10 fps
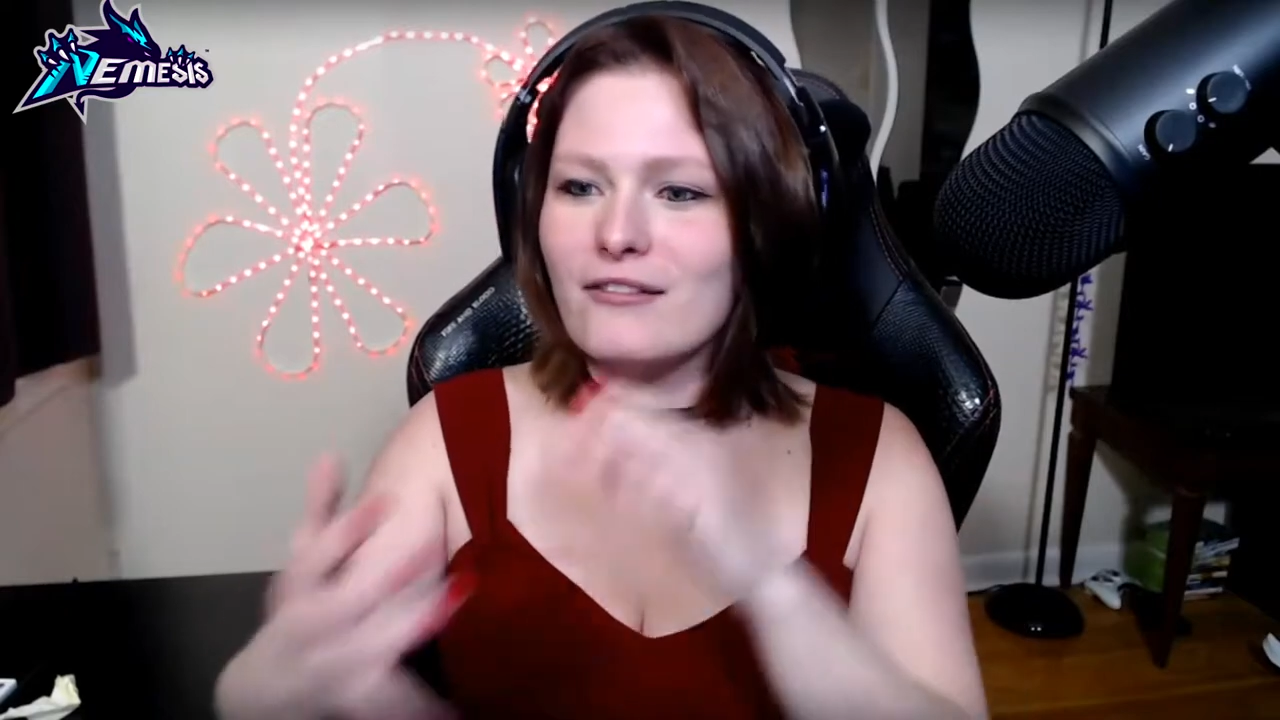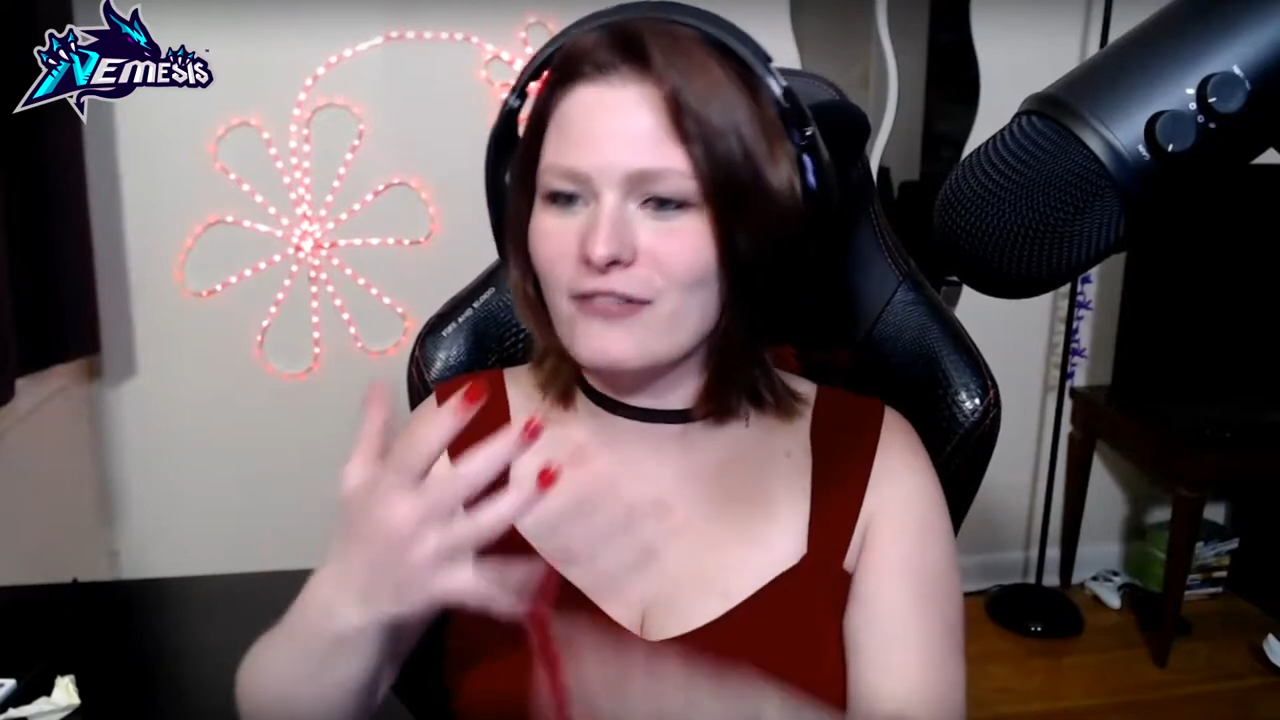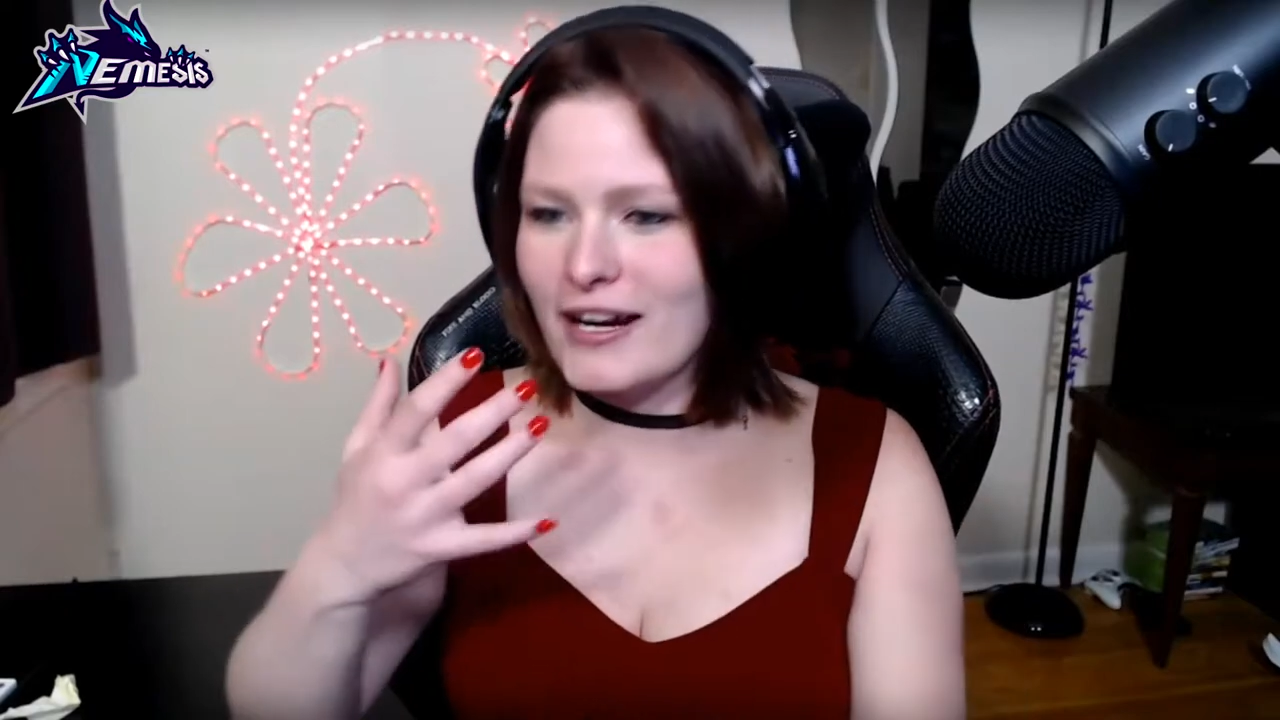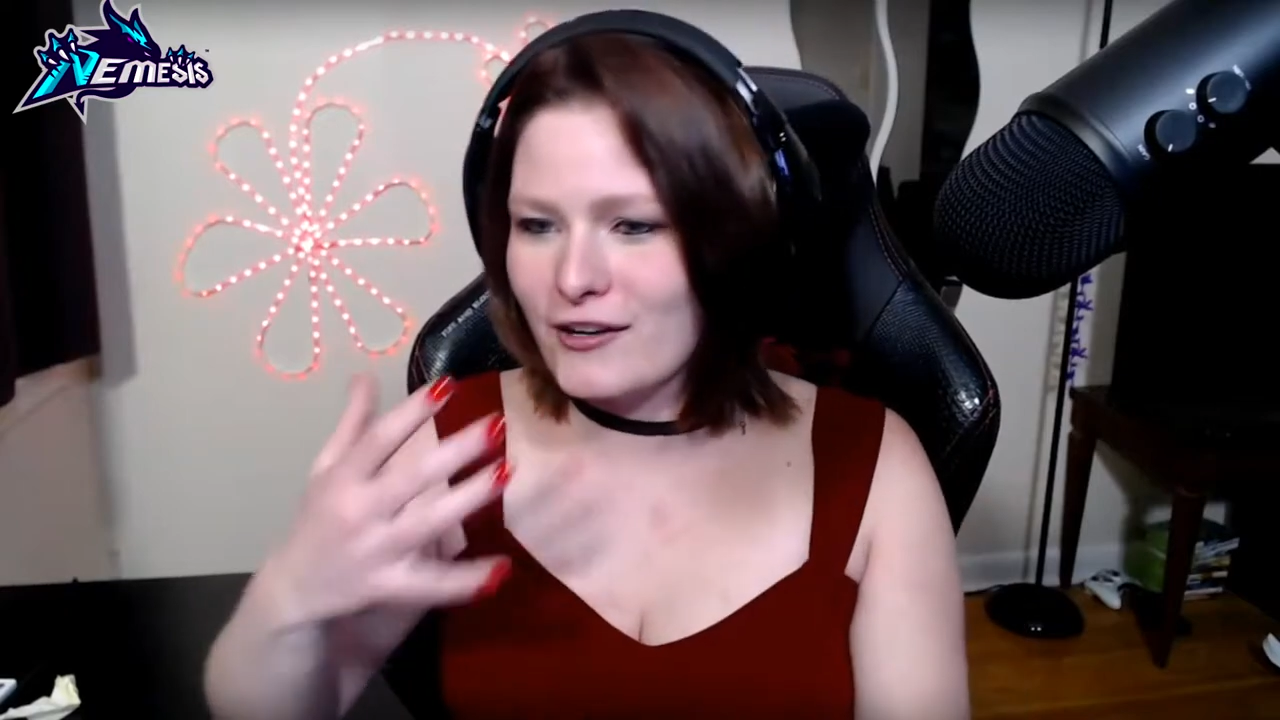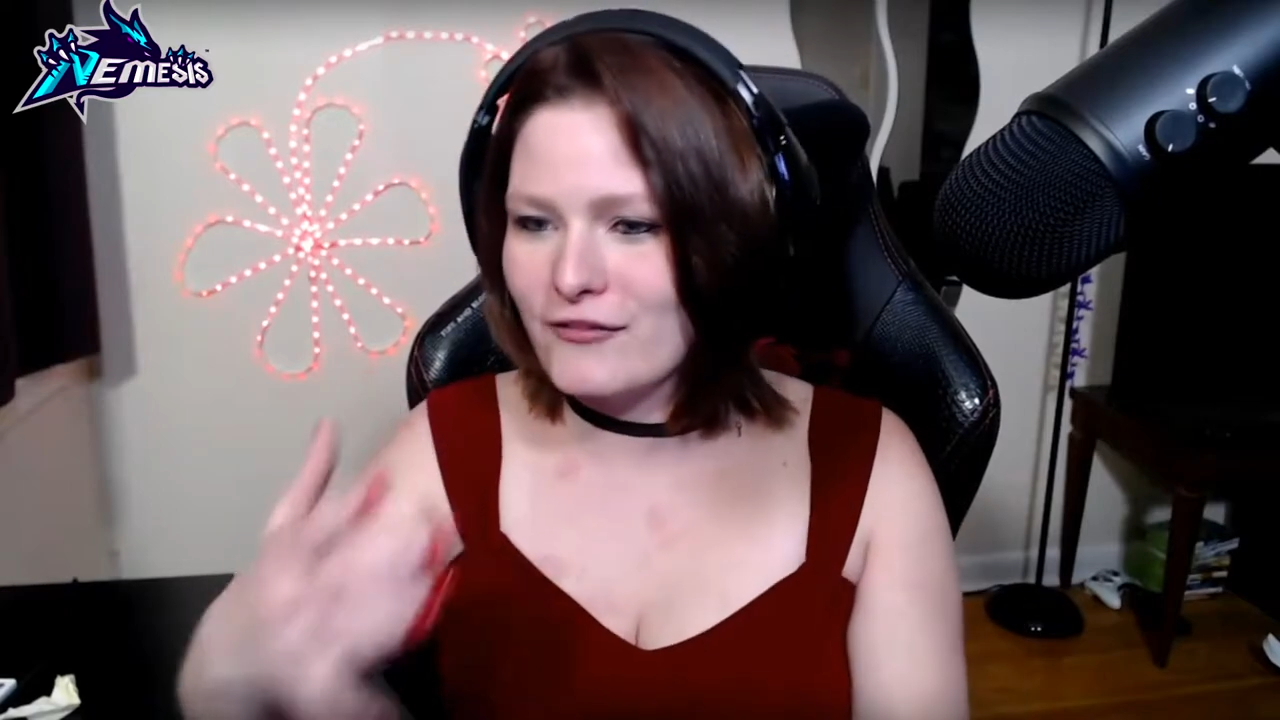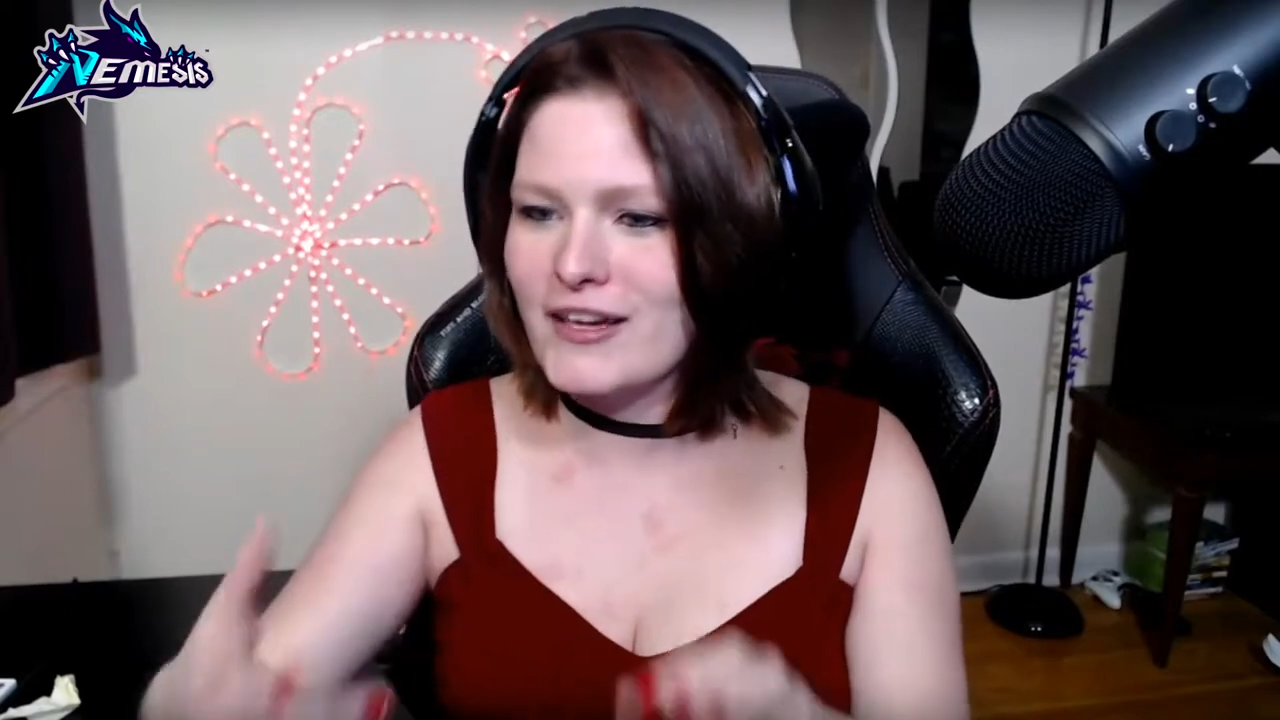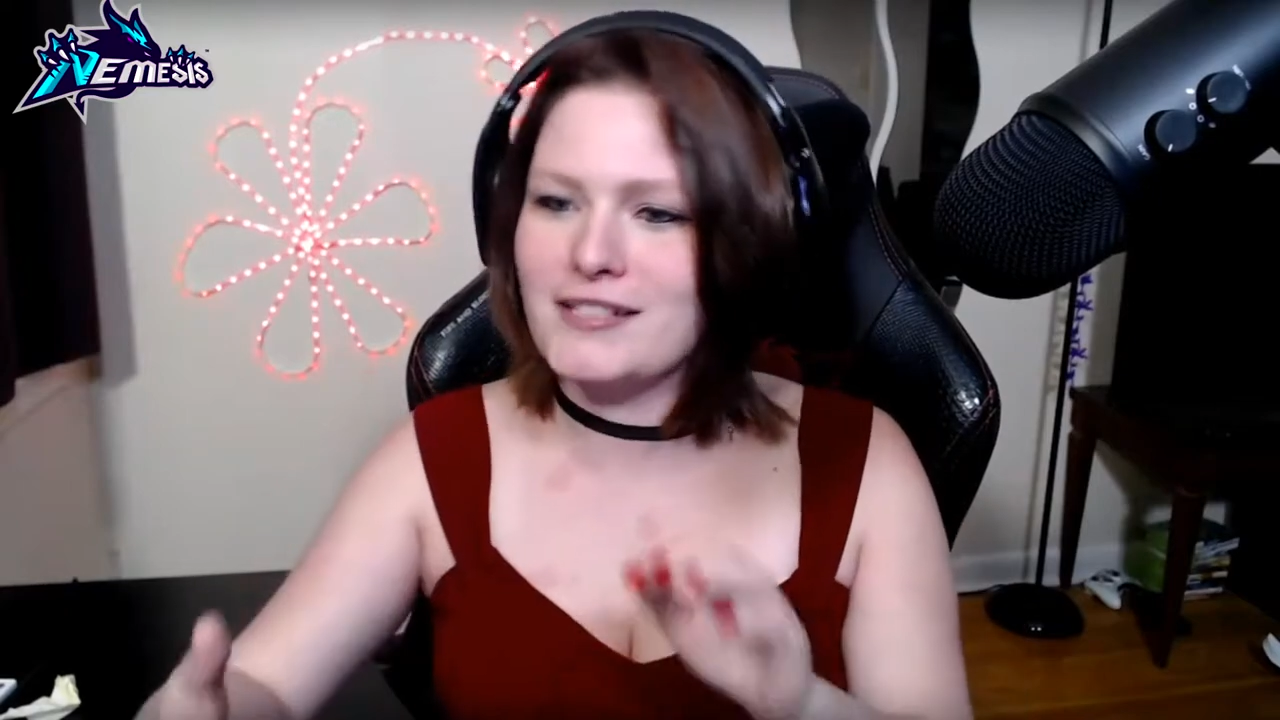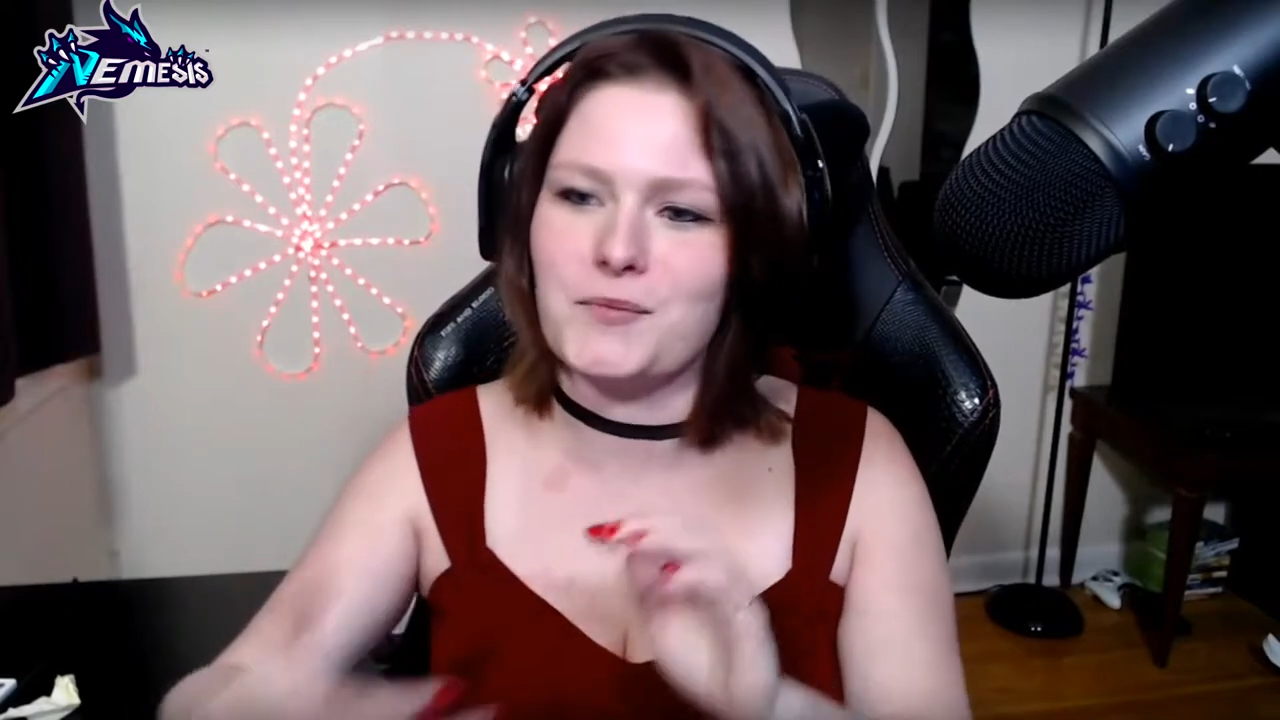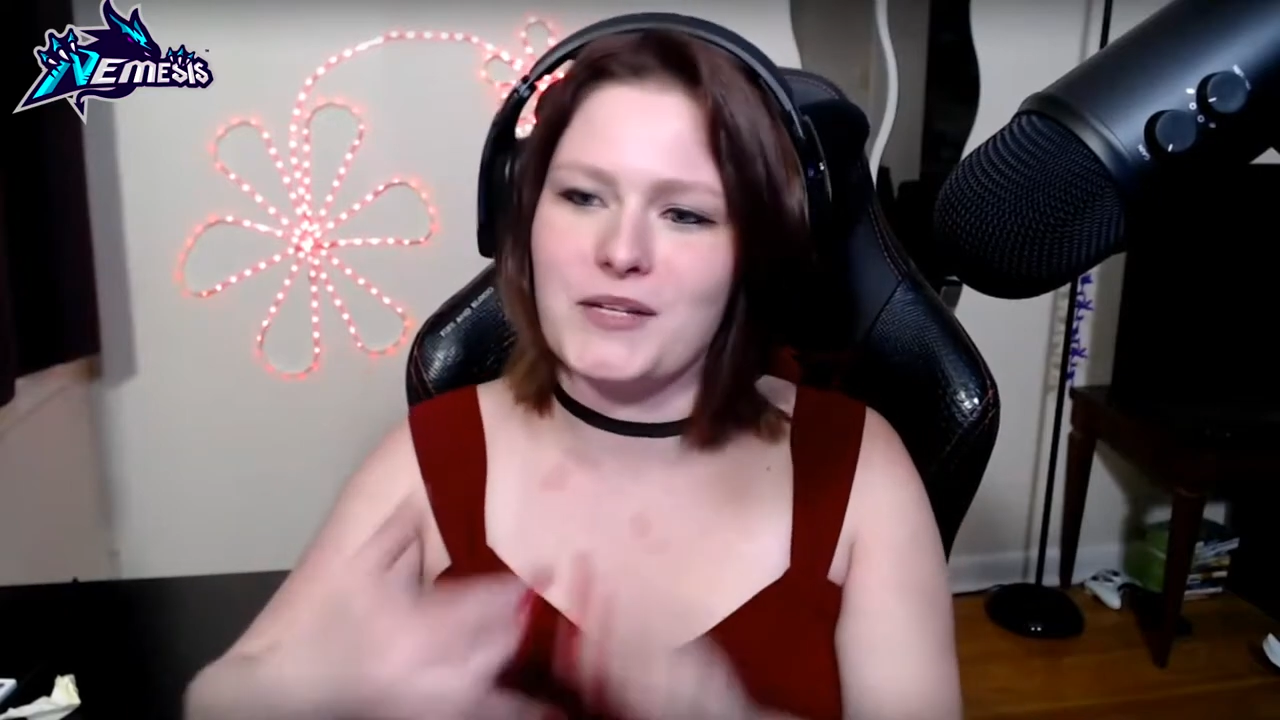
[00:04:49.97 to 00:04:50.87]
Frankerface,